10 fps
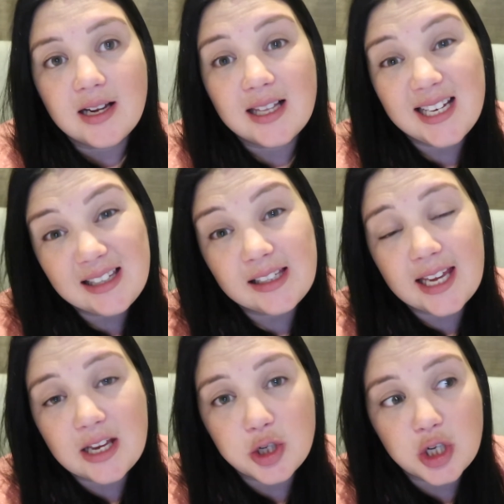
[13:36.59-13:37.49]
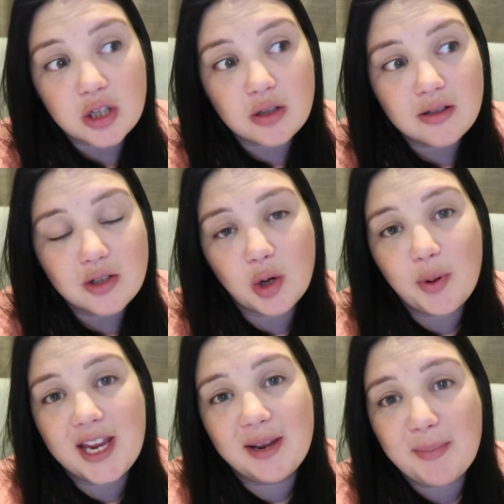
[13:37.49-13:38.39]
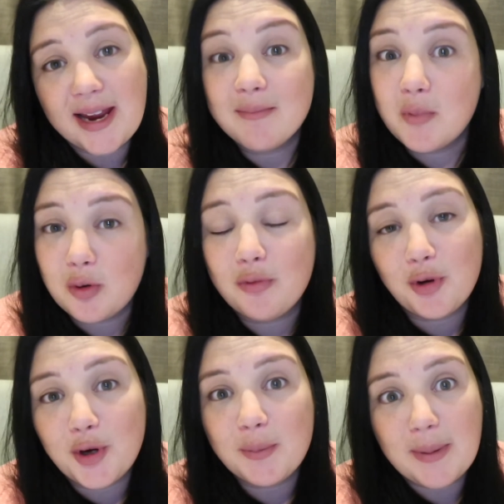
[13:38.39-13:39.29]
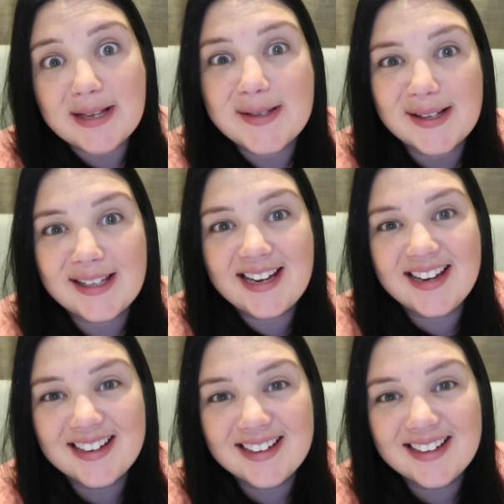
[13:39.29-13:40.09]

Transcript: cleaning the kitchen so we can make more food basically.